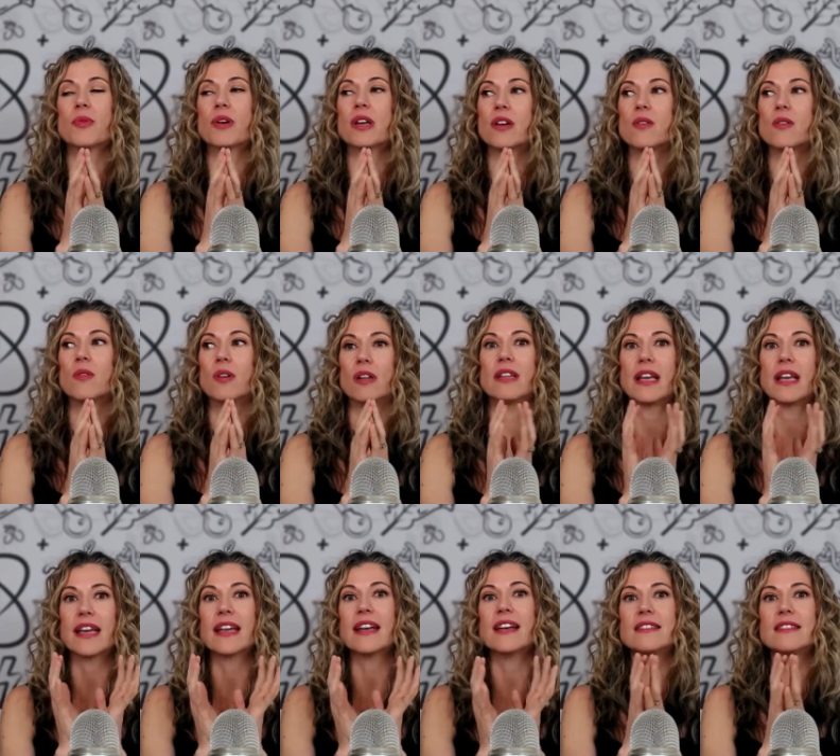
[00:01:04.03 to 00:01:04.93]
pretty cool
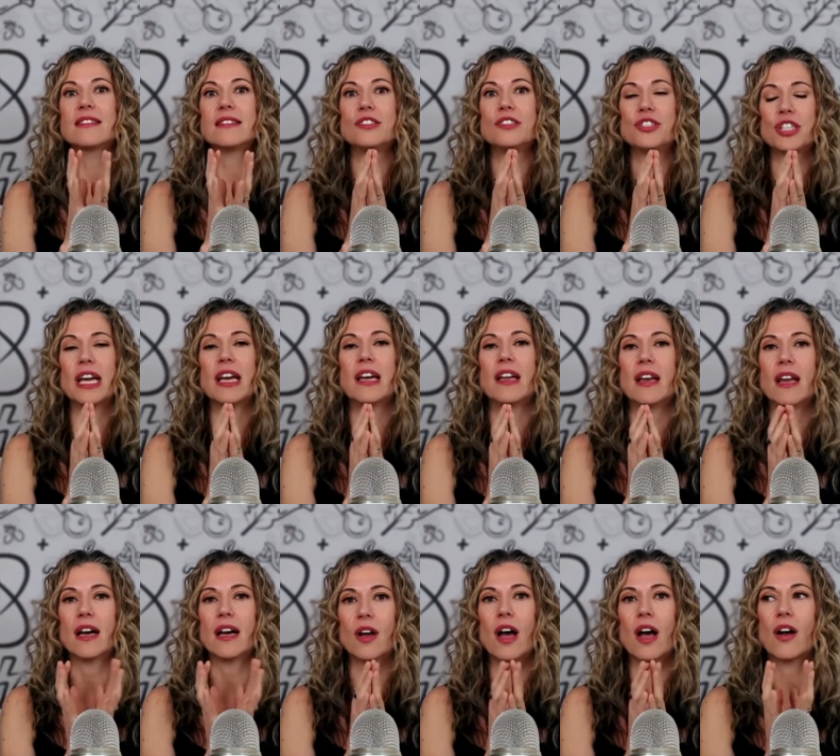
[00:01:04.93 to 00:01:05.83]
like it is legit
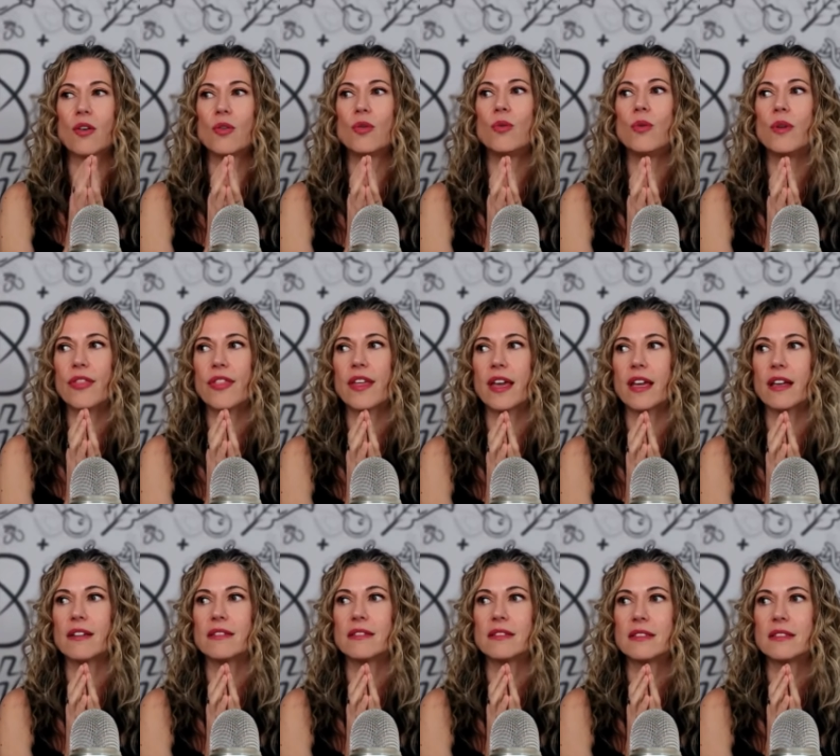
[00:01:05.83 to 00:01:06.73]
a, a cool
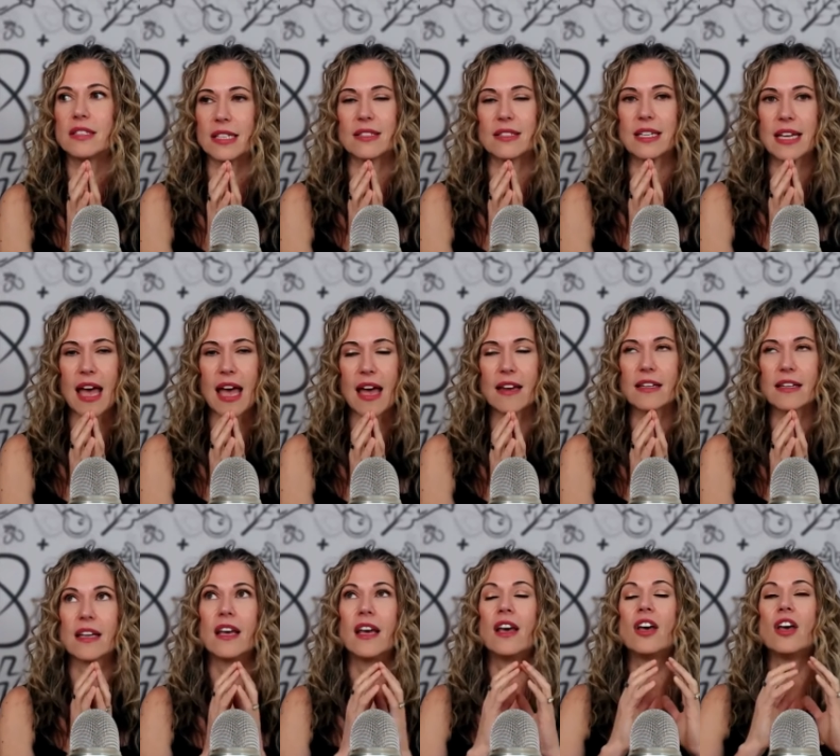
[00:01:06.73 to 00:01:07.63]
thing to, to get
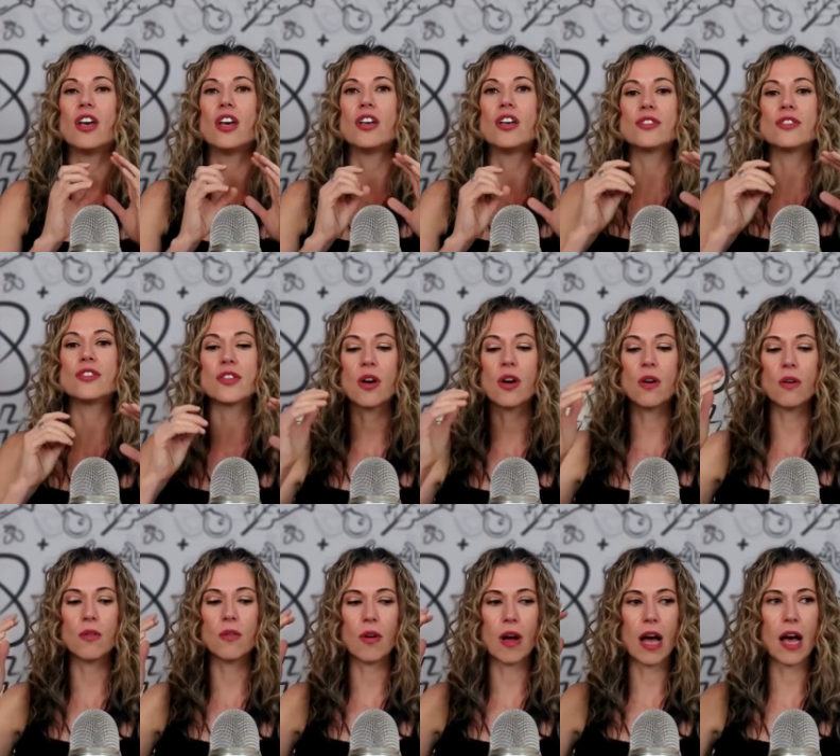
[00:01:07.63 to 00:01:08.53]

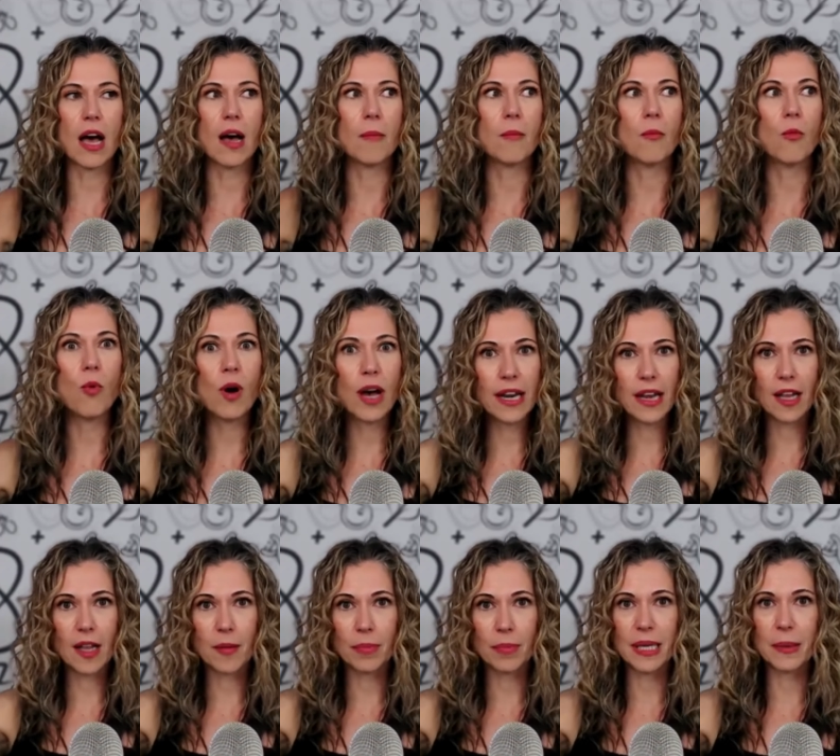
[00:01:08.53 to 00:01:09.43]
so um what a
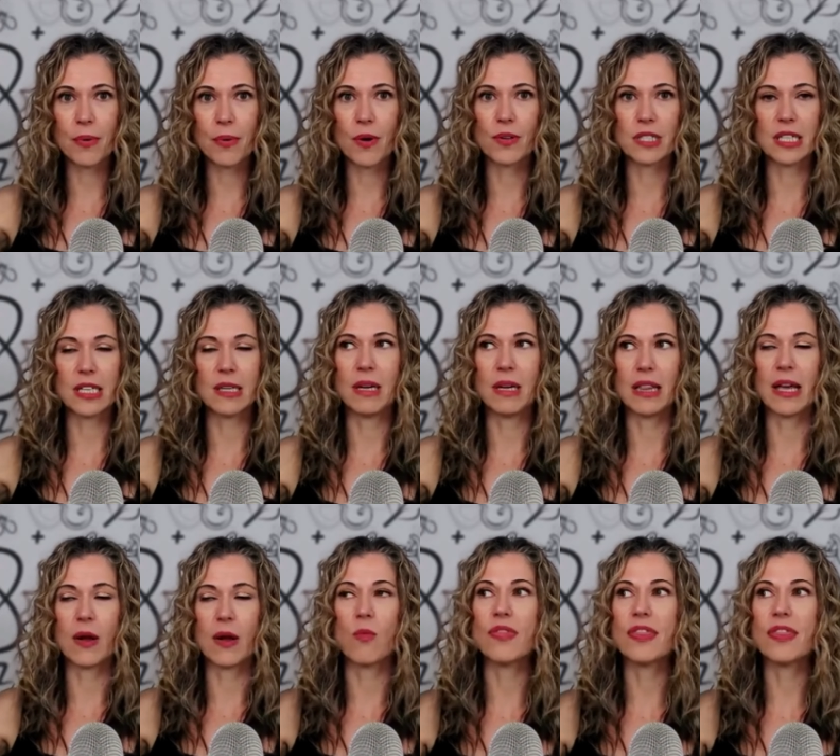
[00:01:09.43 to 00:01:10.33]
complete protein
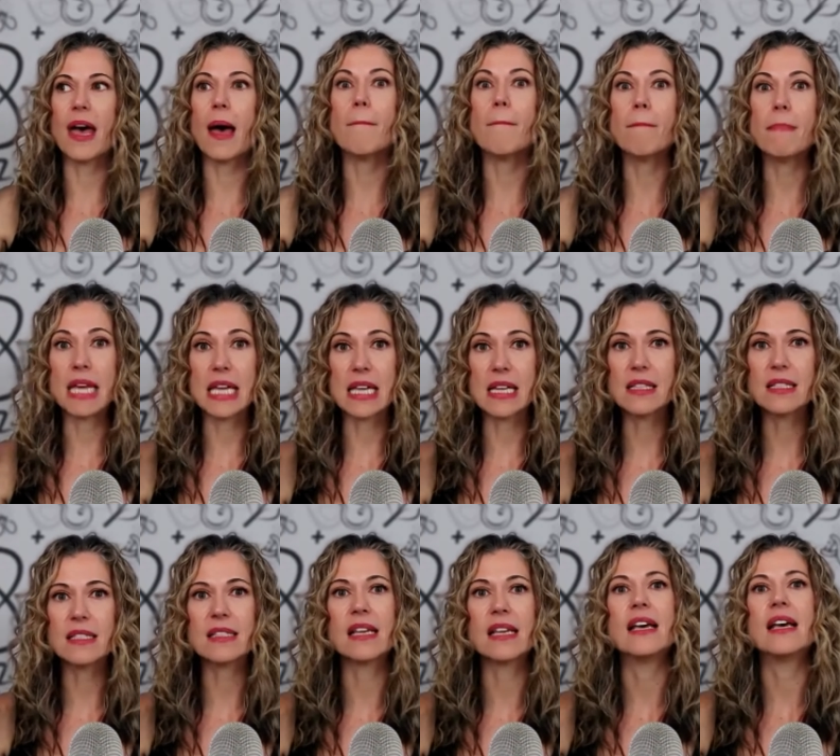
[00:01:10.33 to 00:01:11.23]
like what that
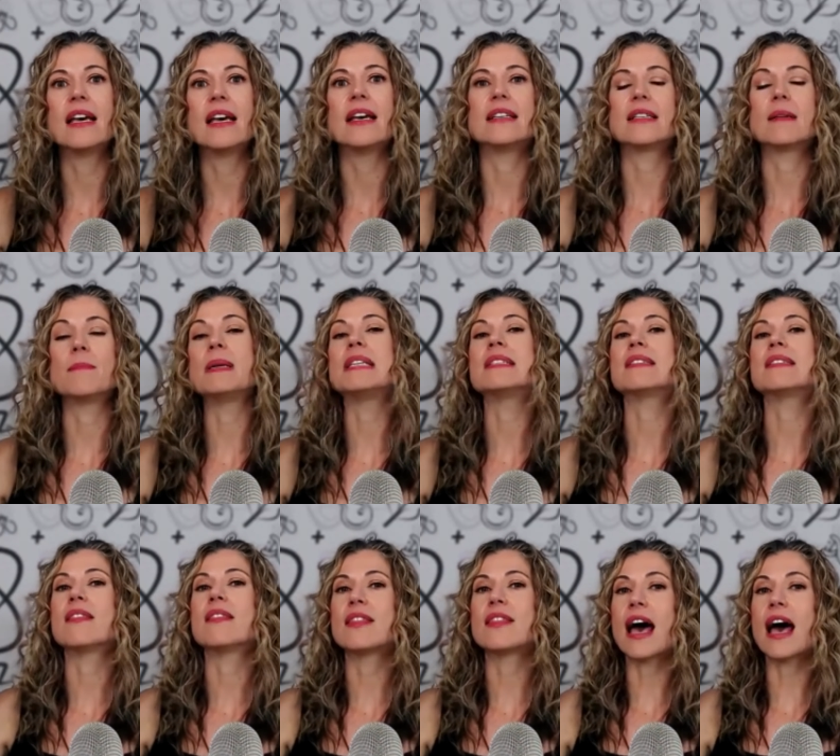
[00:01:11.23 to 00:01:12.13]
means is it means
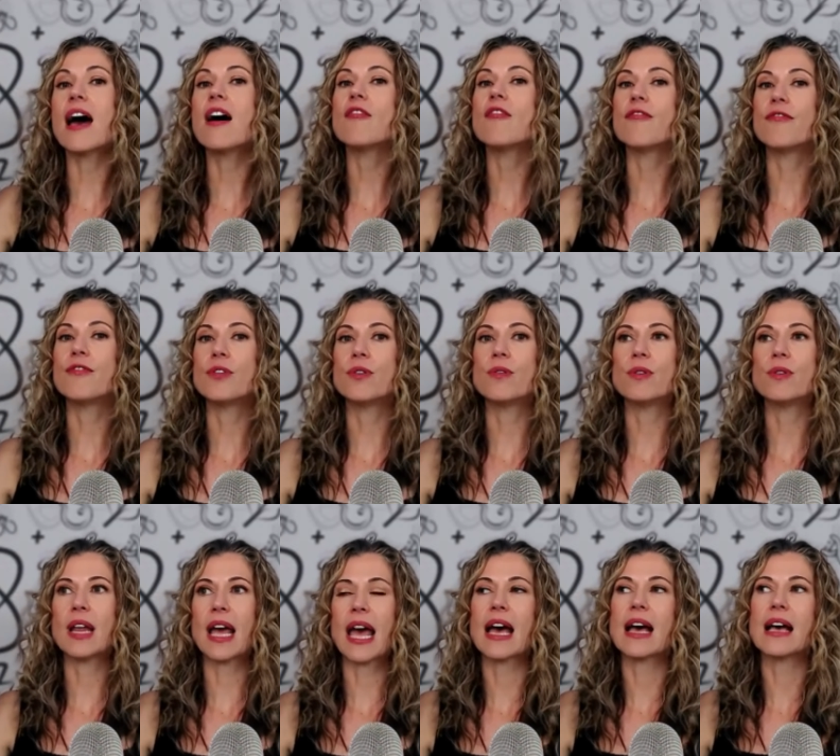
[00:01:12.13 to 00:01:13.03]
that that food
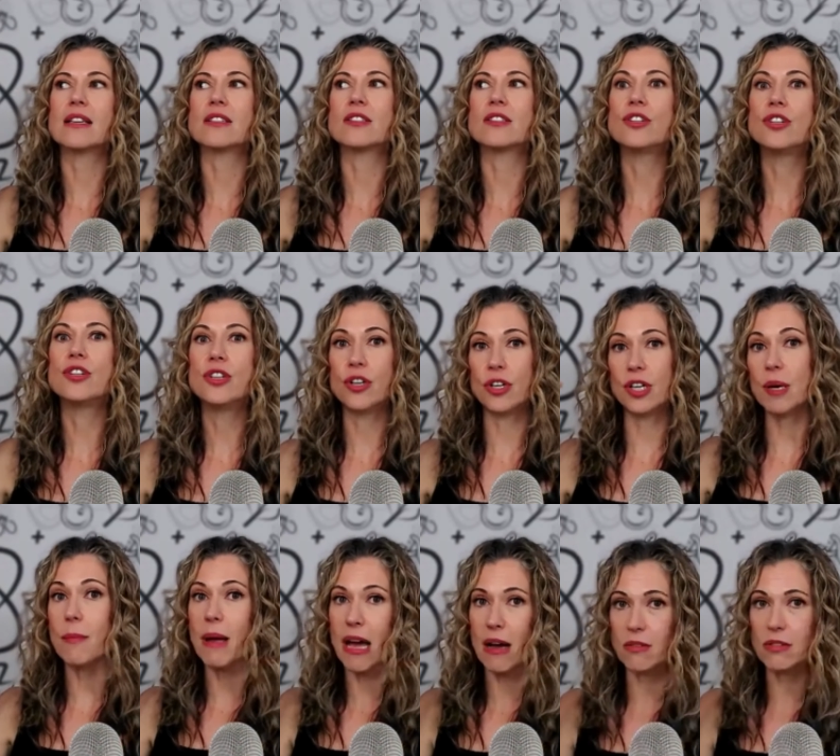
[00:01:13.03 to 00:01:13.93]
has good
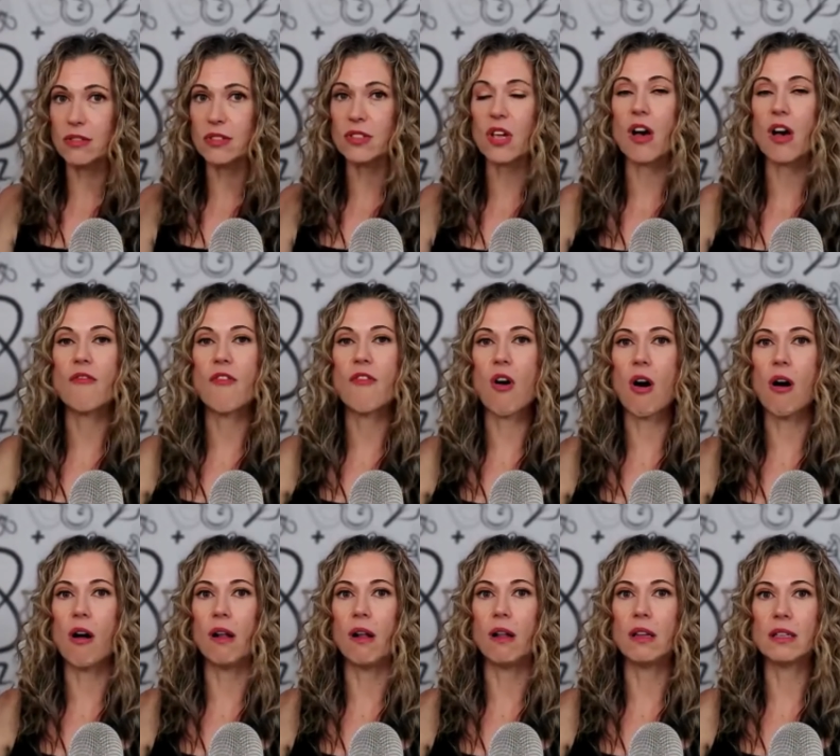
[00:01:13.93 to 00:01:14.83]
amounts of
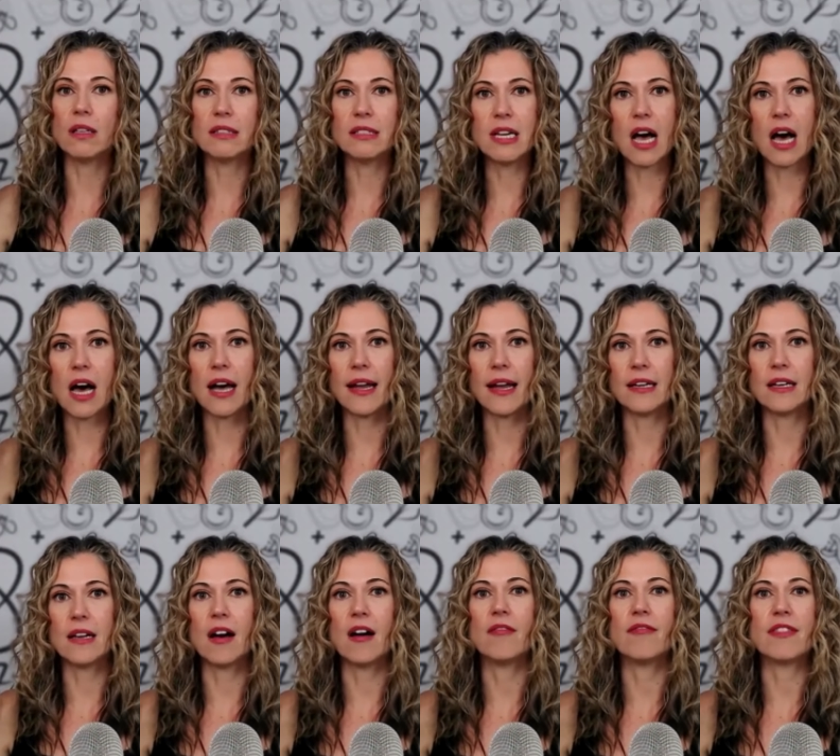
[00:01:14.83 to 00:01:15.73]
all
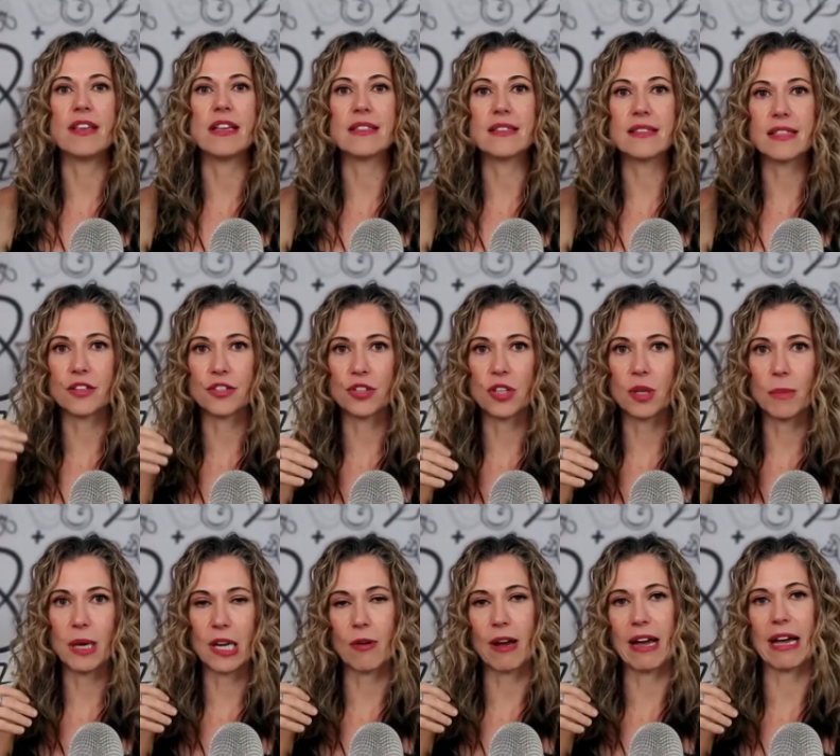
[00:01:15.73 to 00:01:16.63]
nine of the essential
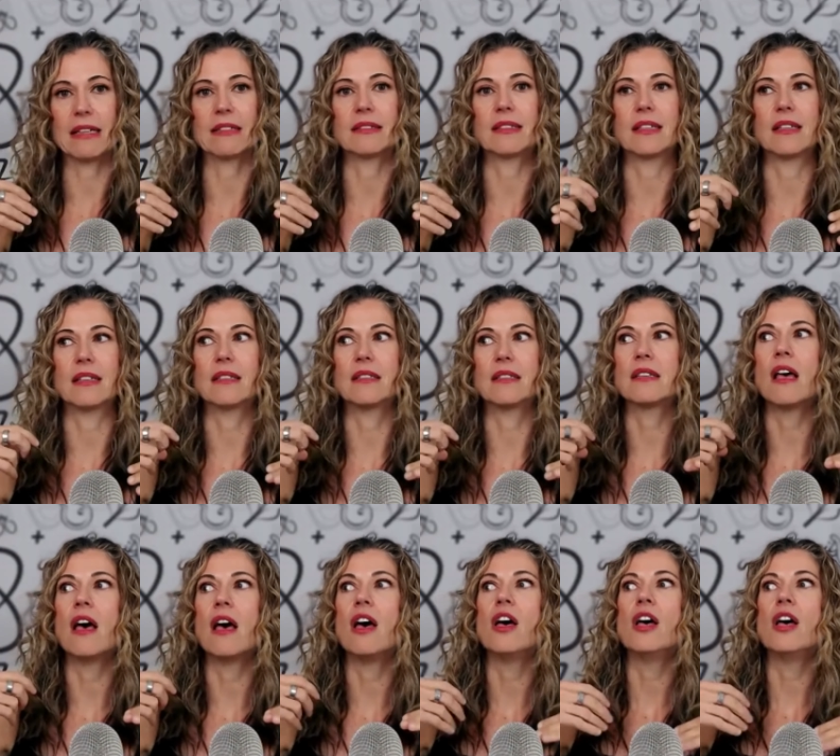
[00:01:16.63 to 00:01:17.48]
amino acids